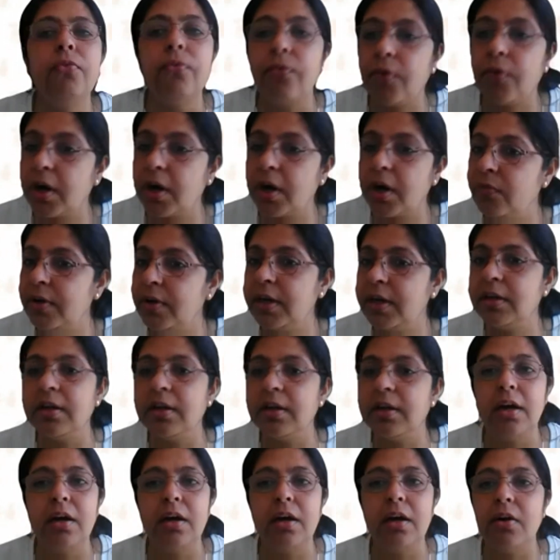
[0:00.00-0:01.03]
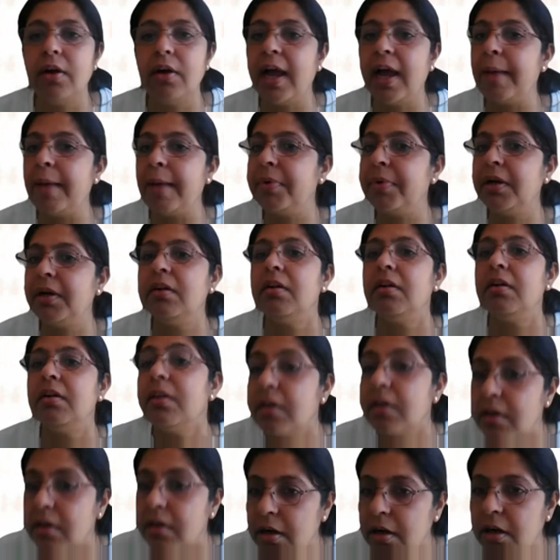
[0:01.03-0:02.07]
what will uh, happen